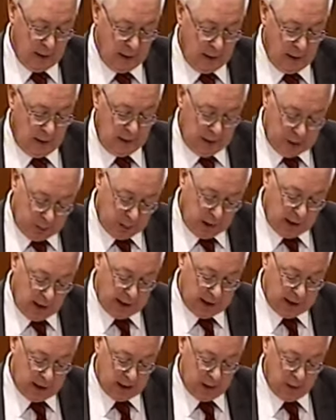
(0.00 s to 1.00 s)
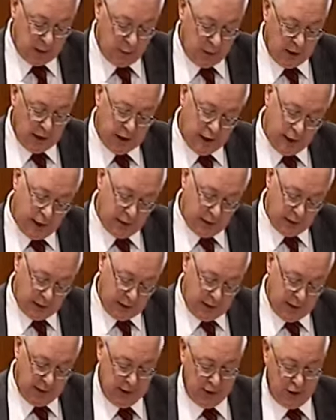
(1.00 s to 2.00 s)
These plans were in our
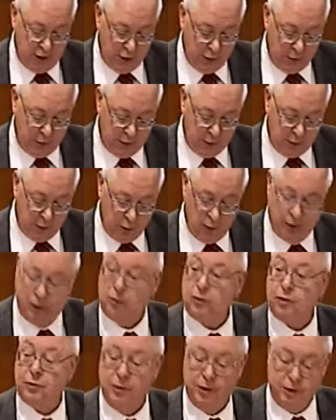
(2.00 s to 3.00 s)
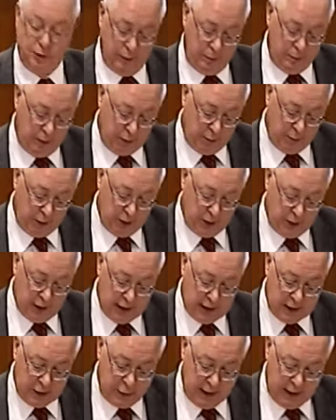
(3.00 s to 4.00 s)
original proposals, which were published
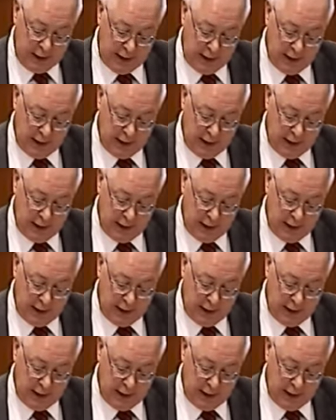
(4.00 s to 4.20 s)
last week.